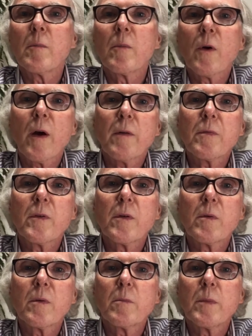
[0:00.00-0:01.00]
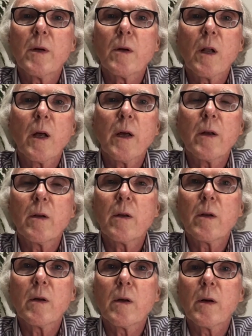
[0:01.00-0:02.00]
craft beer line
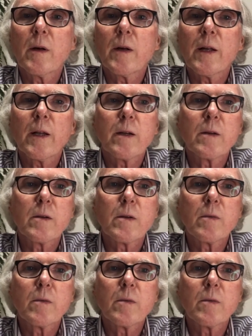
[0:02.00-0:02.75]
and